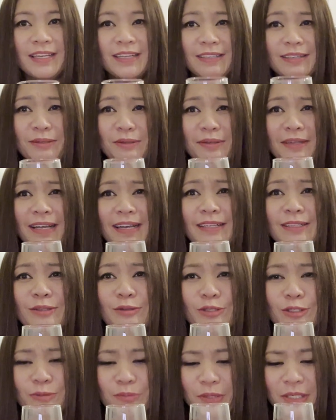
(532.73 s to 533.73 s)
good luck to
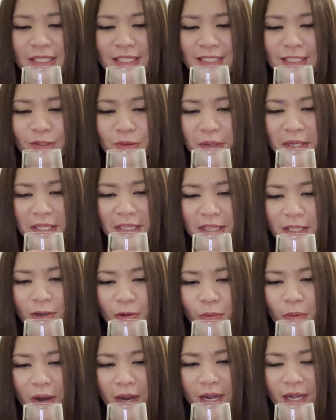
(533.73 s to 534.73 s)
Species
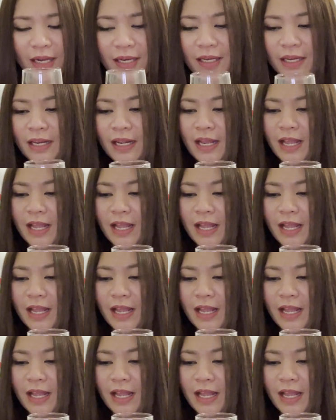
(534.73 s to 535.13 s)
21.